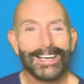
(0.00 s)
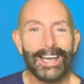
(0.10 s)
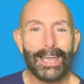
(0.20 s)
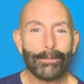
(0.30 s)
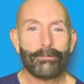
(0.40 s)

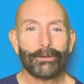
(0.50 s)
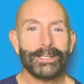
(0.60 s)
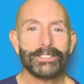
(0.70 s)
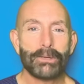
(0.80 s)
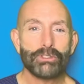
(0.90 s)
Hey my
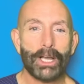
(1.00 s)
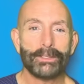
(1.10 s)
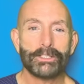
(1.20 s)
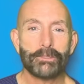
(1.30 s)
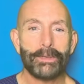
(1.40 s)
friends, I'm John
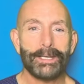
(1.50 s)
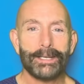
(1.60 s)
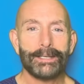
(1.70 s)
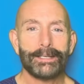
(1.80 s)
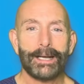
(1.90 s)

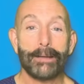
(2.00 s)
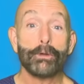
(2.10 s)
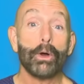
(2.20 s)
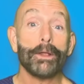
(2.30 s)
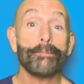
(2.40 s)
LaSpina. I'm
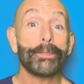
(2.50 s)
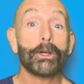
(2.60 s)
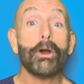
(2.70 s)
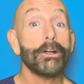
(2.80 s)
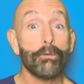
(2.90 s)
called the
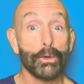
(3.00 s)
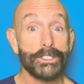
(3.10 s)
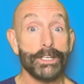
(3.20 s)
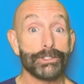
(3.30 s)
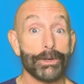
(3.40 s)
Carnivore
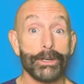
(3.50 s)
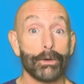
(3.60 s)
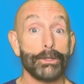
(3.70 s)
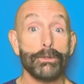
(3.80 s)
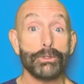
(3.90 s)
Teacher here
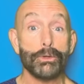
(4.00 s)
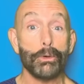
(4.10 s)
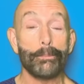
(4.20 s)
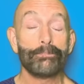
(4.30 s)
on YouTube.